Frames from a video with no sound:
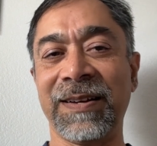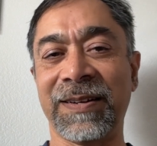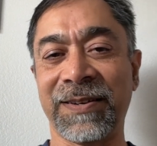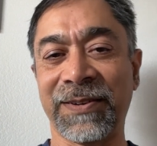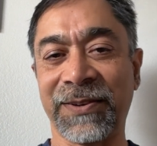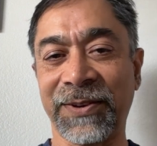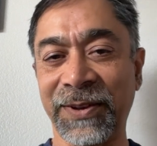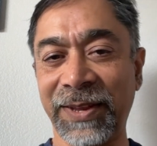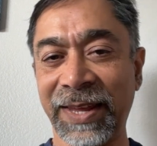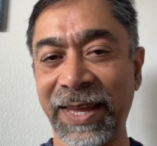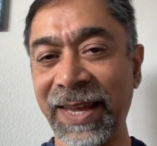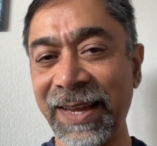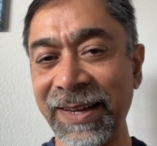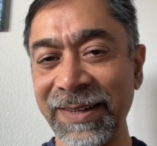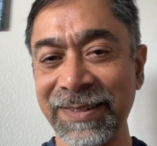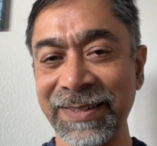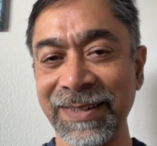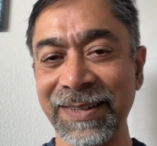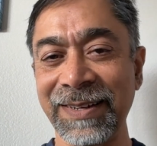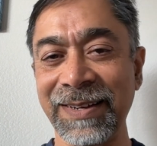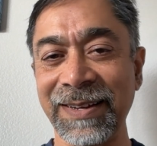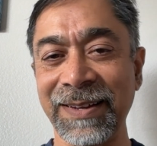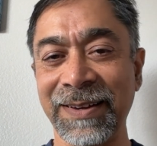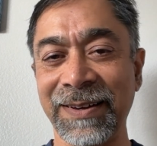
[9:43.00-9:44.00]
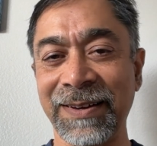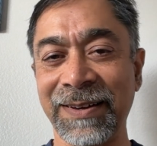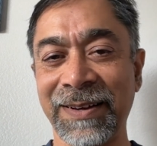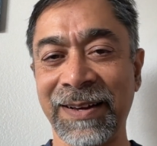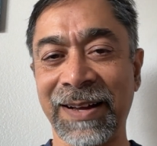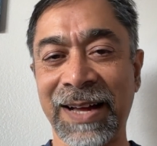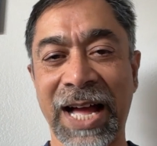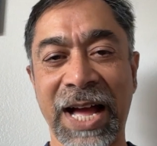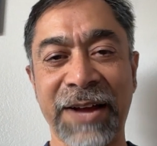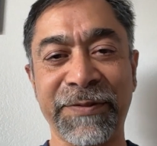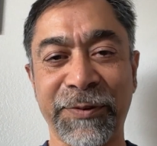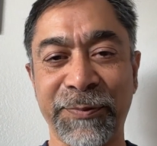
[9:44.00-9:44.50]
created,
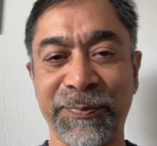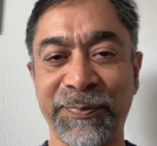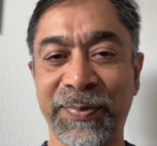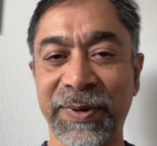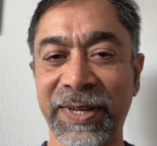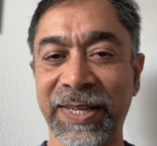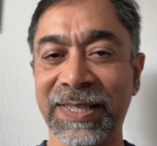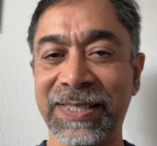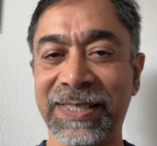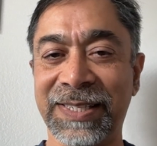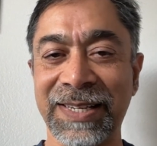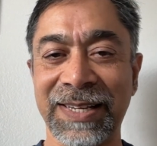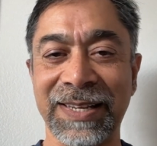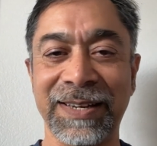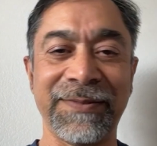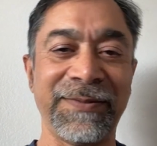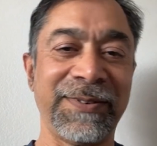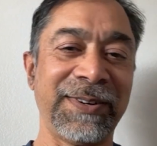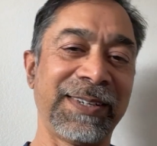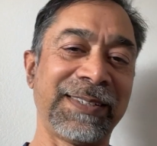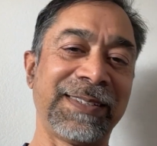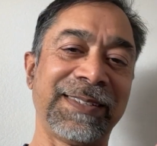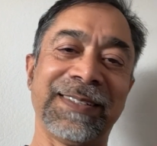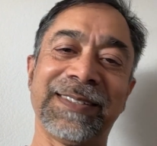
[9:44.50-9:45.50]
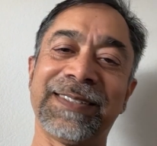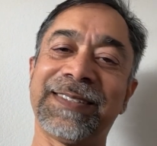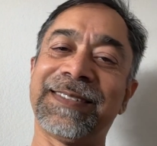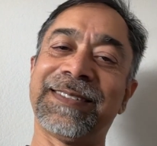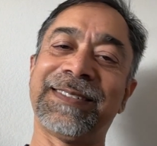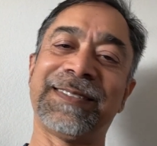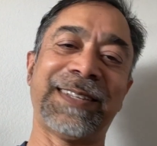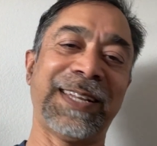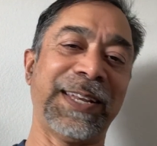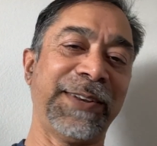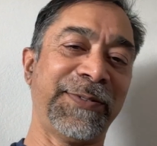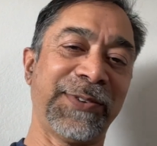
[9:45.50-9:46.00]
half a pizza versus
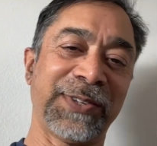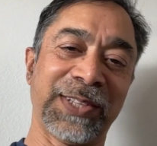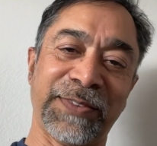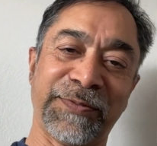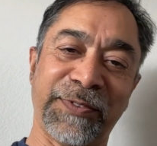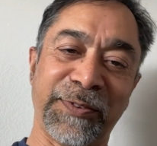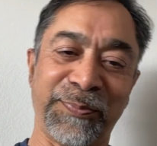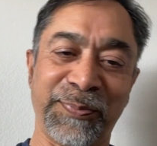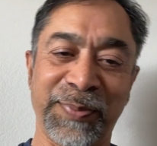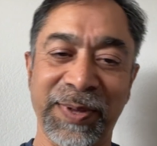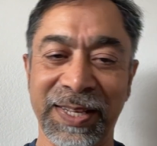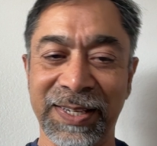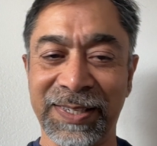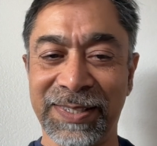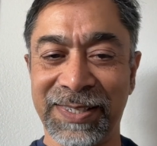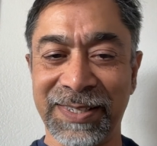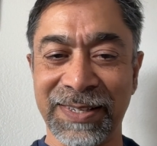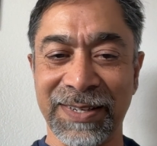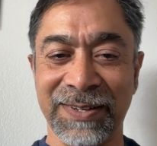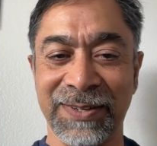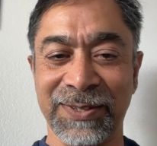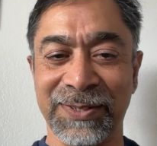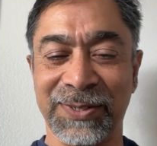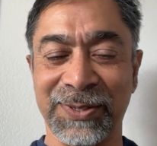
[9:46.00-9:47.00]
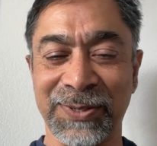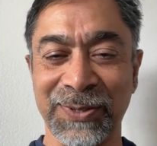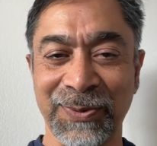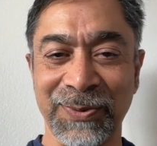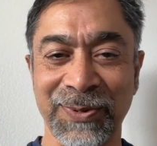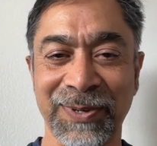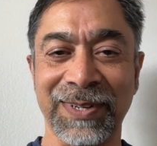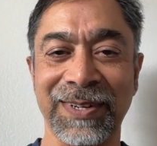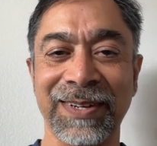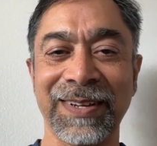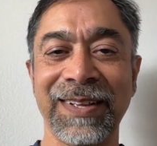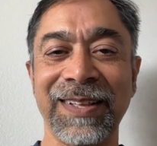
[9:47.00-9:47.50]
3/4 of a pizza, and
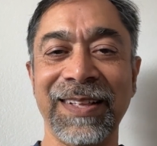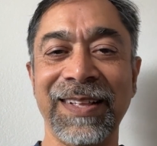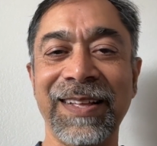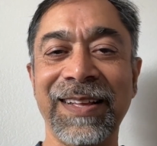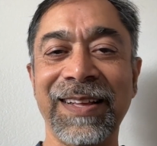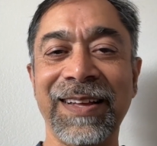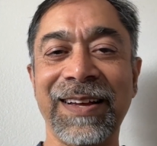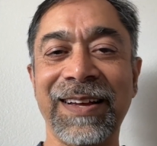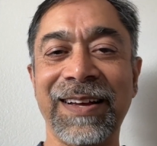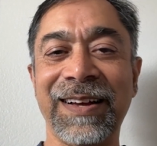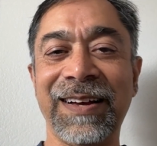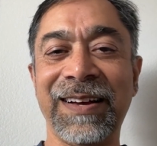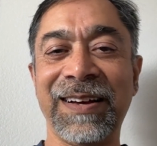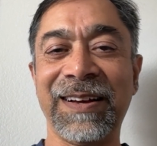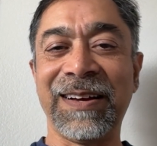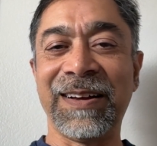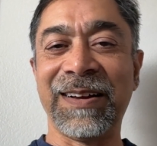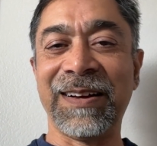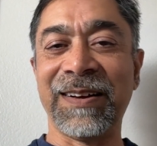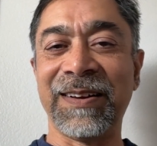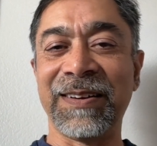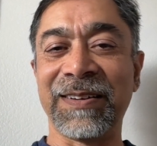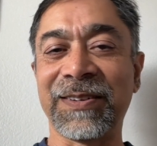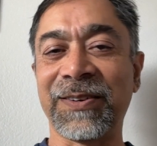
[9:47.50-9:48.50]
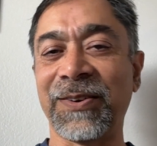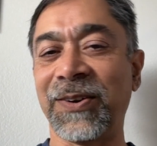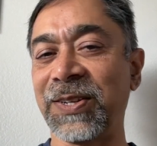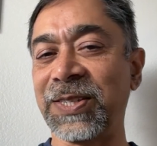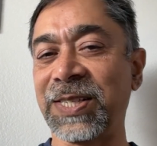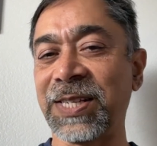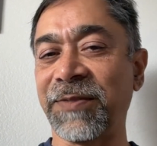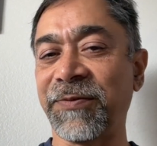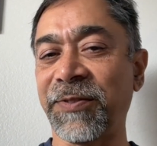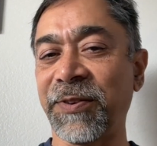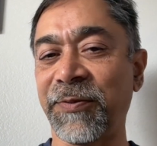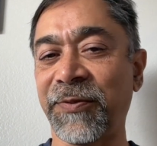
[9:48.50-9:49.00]
so on. A
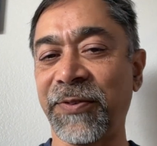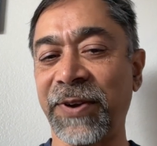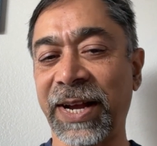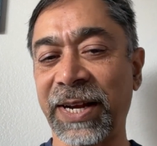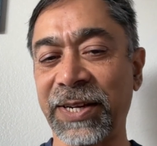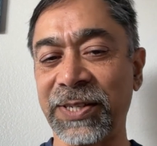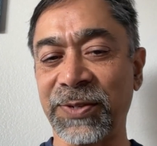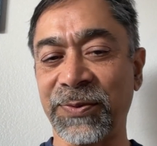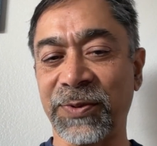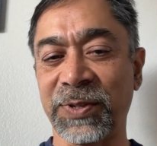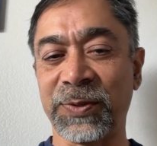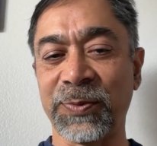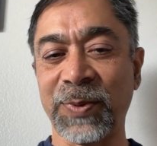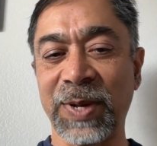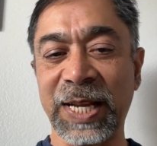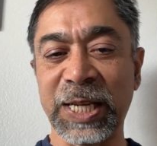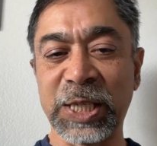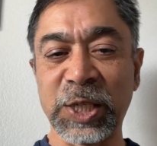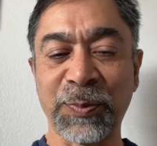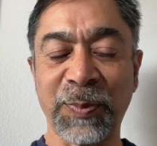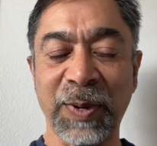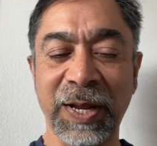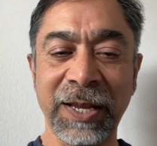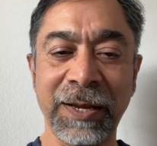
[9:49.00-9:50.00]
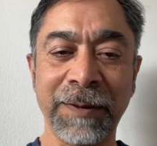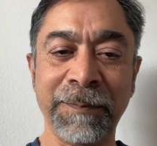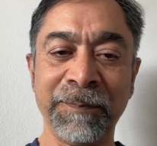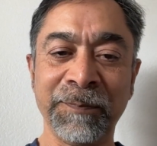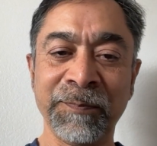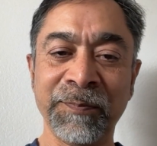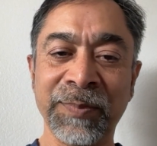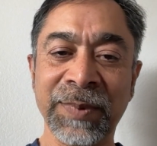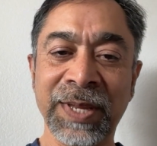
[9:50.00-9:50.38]
concept of fraction was well explained.